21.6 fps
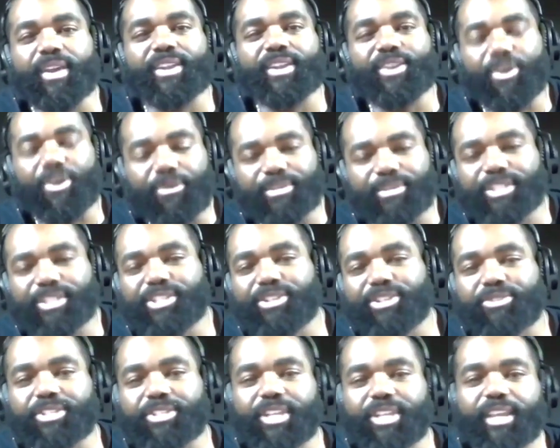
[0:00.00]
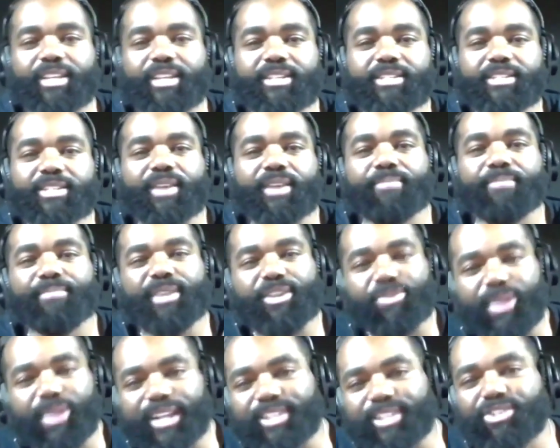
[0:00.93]
Don't miss your chance. Be
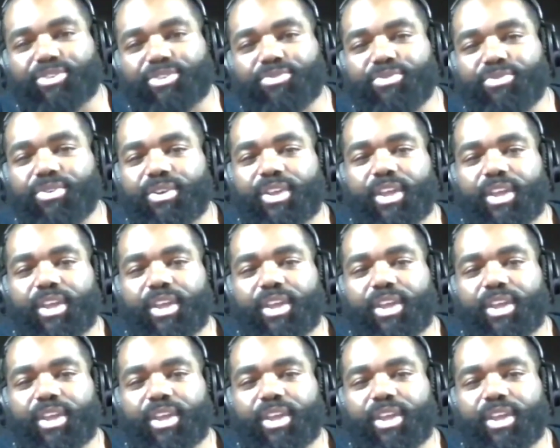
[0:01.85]
great too.